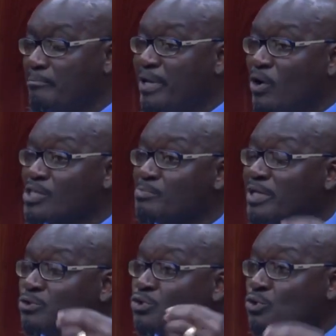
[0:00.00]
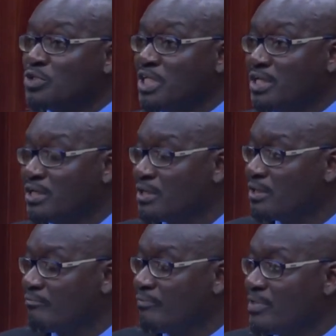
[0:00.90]
Because moi toujours dit,
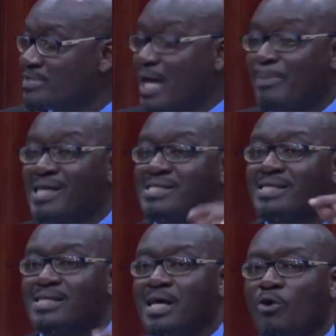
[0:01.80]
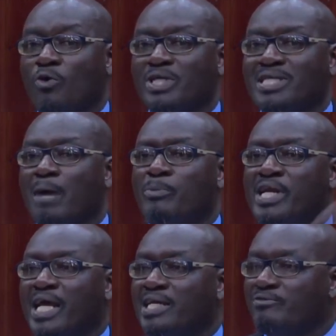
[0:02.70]
ça passe encore ça
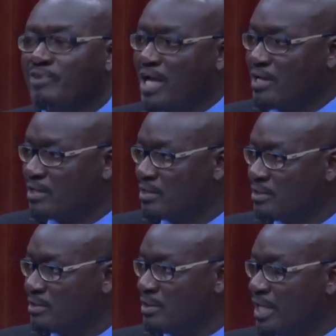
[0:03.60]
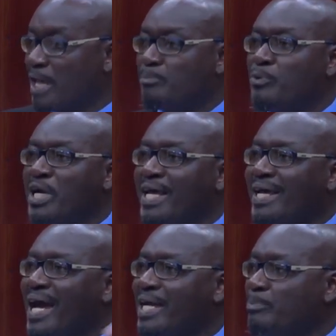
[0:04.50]
brûler livre là, et brûler
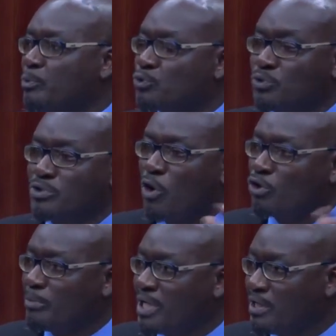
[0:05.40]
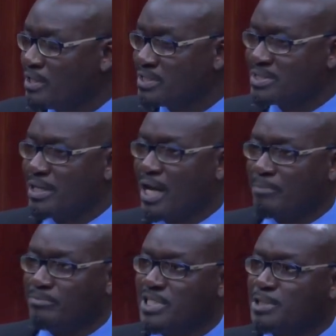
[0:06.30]
caille pour tout document c'est
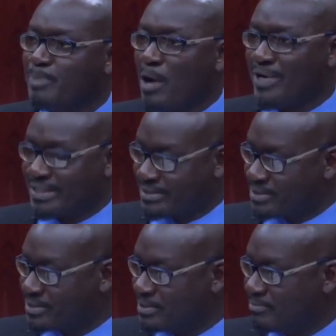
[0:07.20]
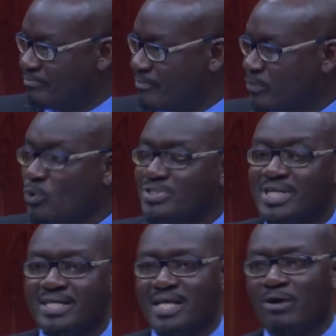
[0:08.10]
disparaître. Those
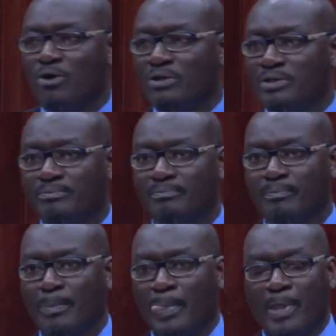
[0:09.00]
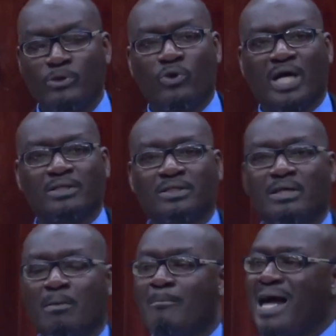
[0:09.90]
days are gone. You can
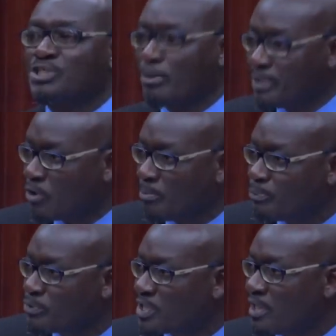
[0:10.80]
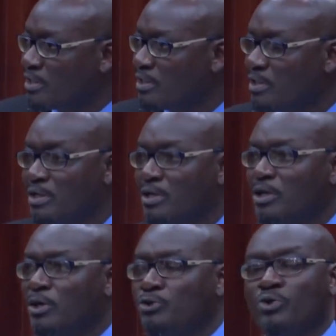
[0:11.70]
mash up the computer,
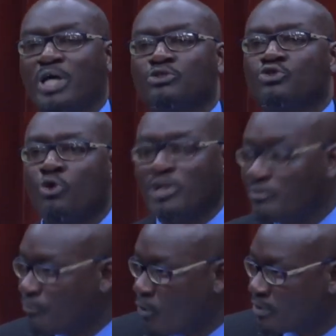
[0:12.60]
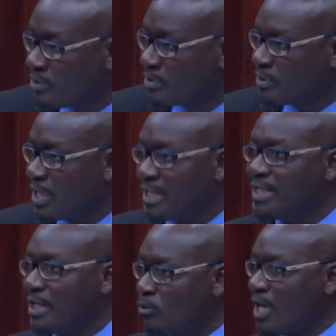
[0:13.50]
you can throw the phone, and
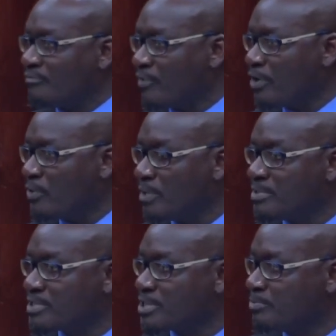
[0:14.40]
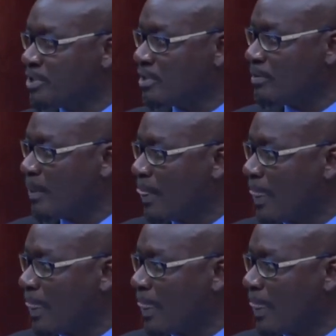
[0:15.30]
they know that very well, Mr. Speaker.